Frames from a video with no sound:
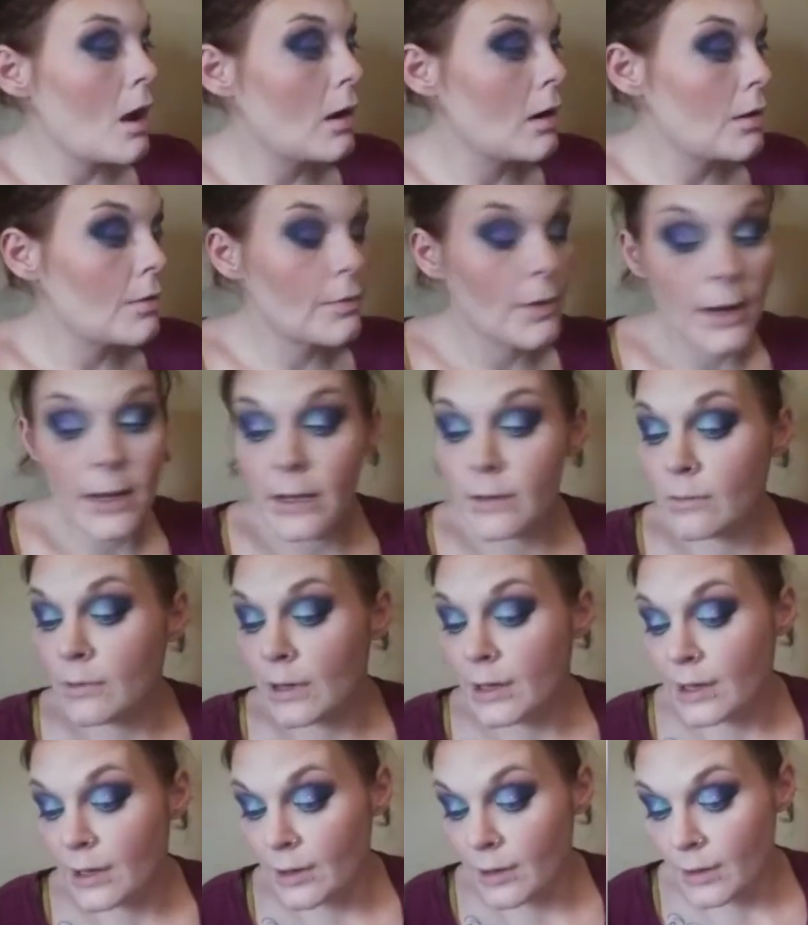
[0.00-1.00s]
Alright, we're
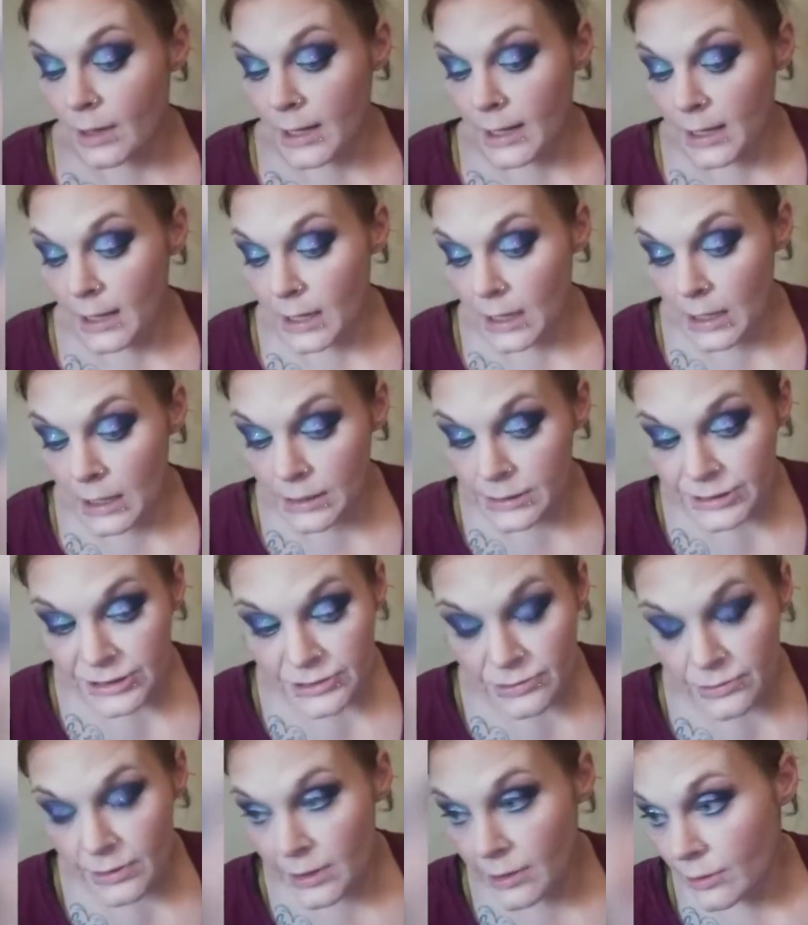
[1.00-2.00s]
going to go ahead and
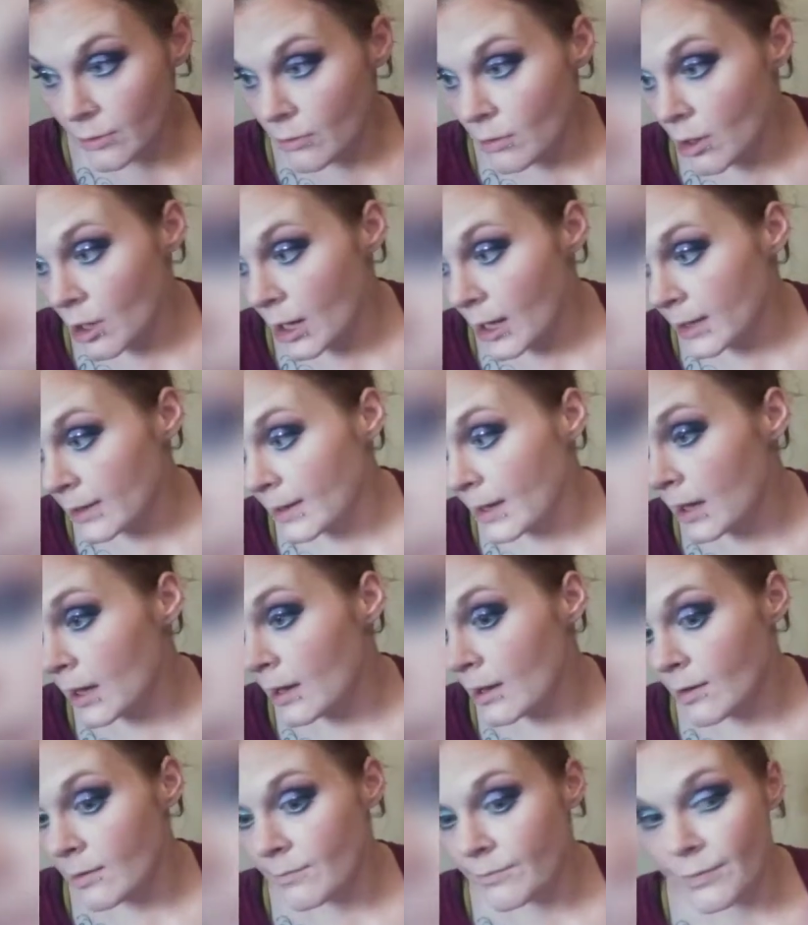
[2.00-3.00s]
do inner corner highlight
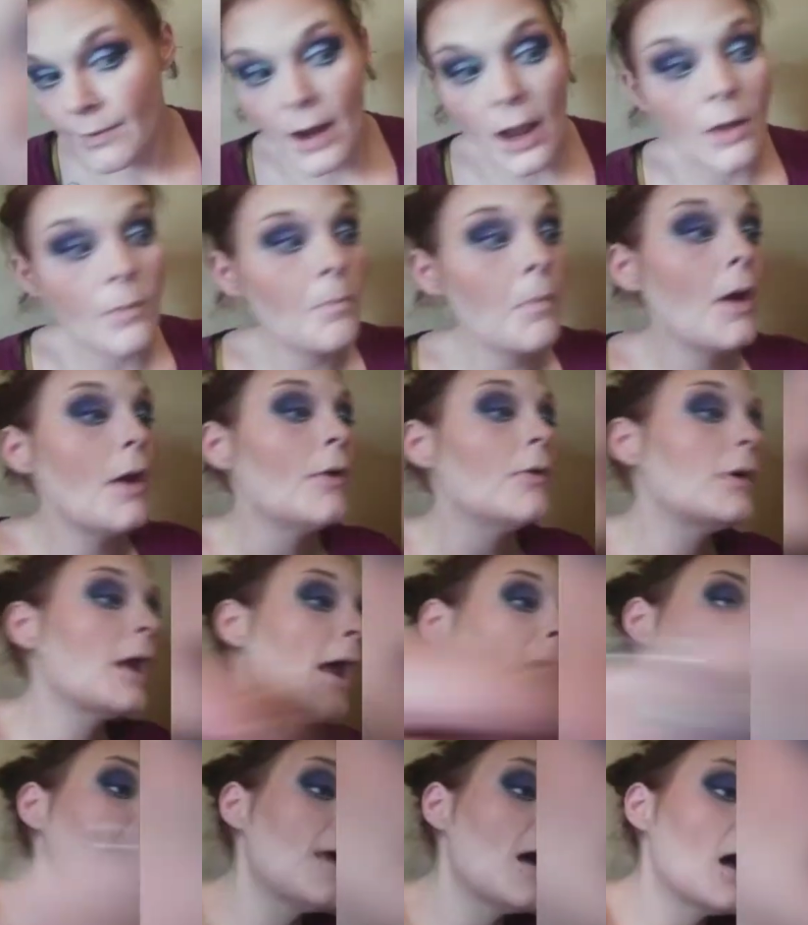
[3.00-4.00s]
and brow bone,
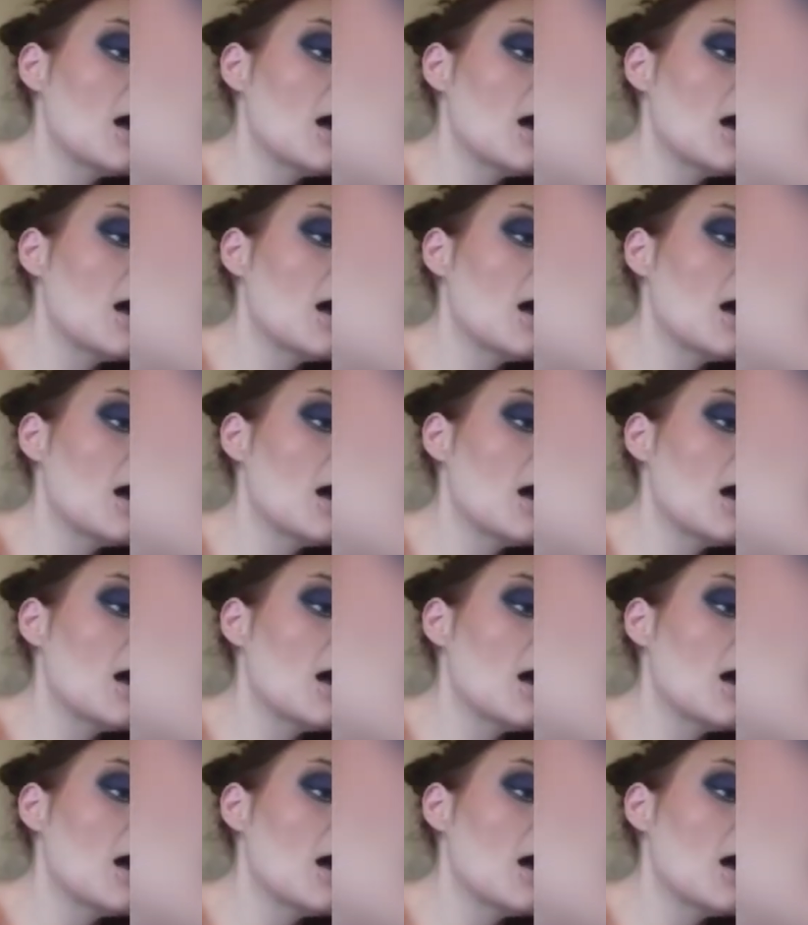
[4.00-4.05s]
and the